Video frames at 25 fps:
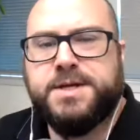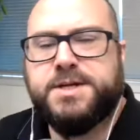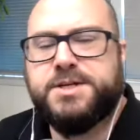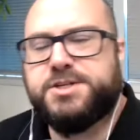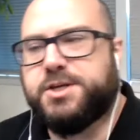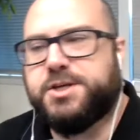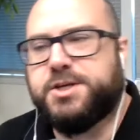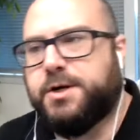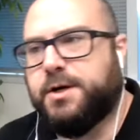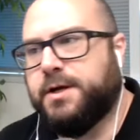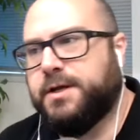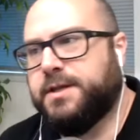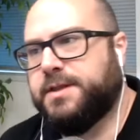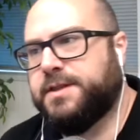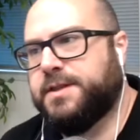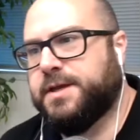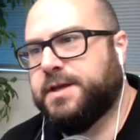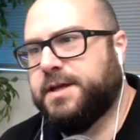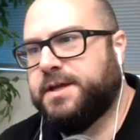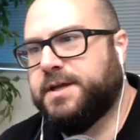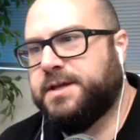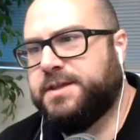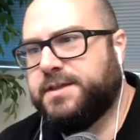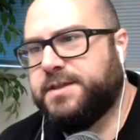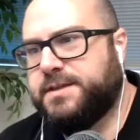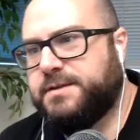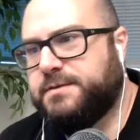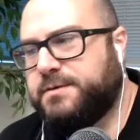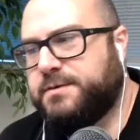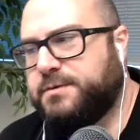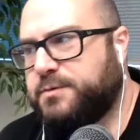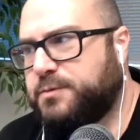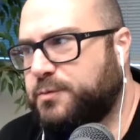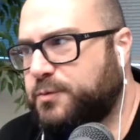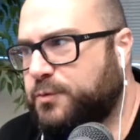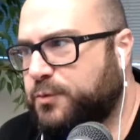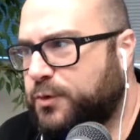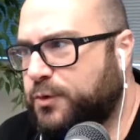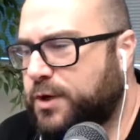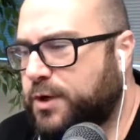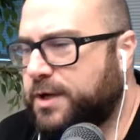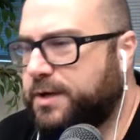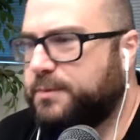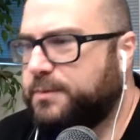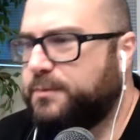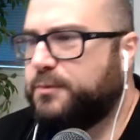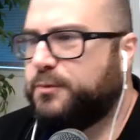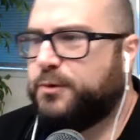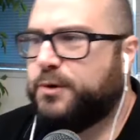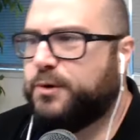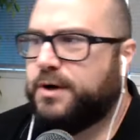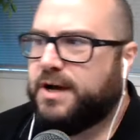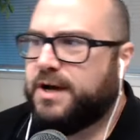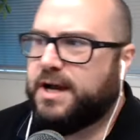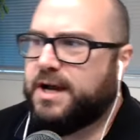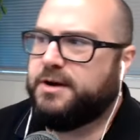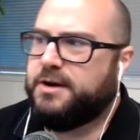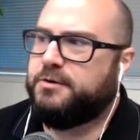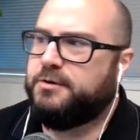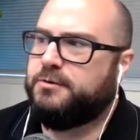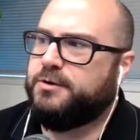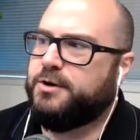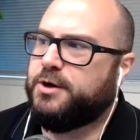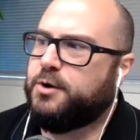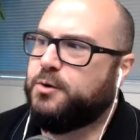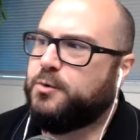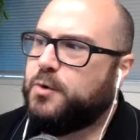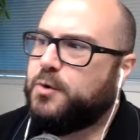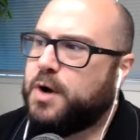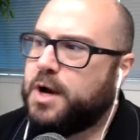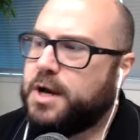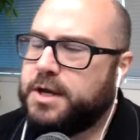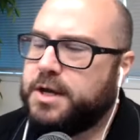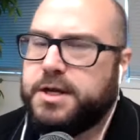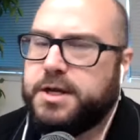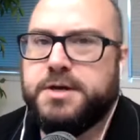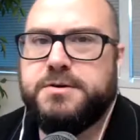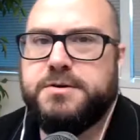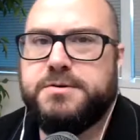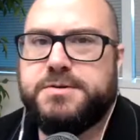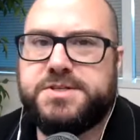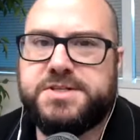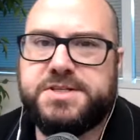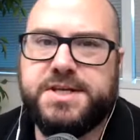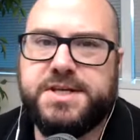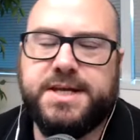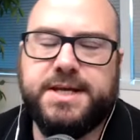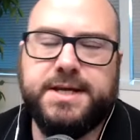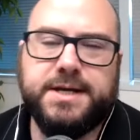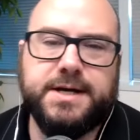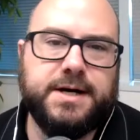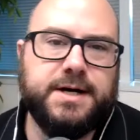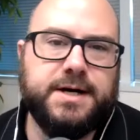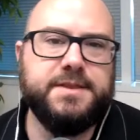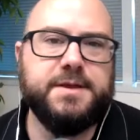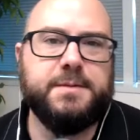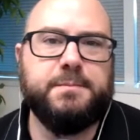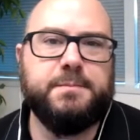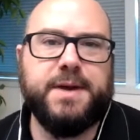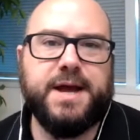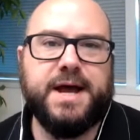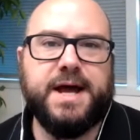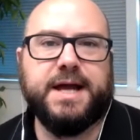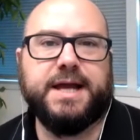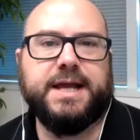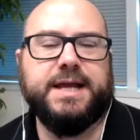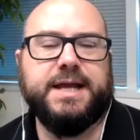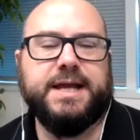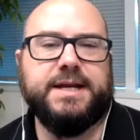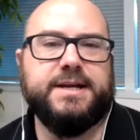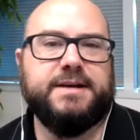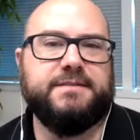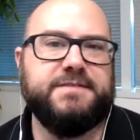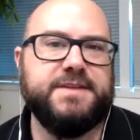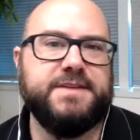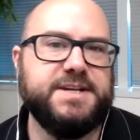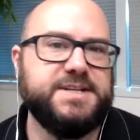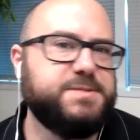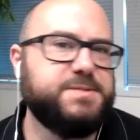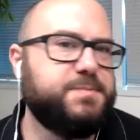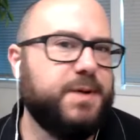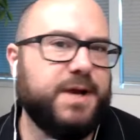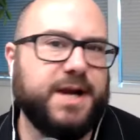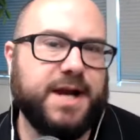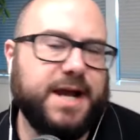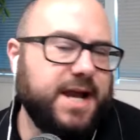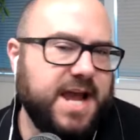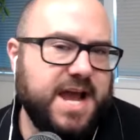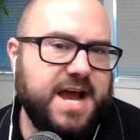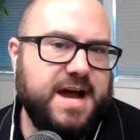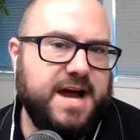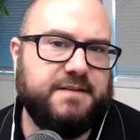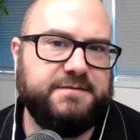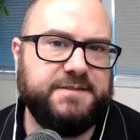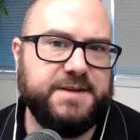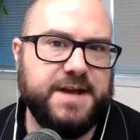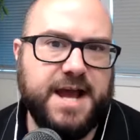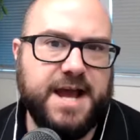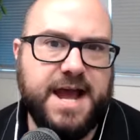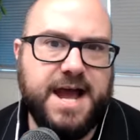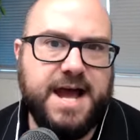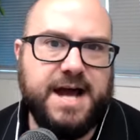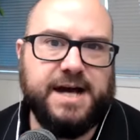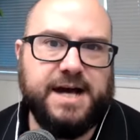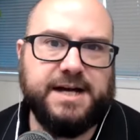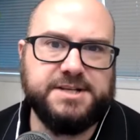So what I don't know what you see on the back end of this, but I have to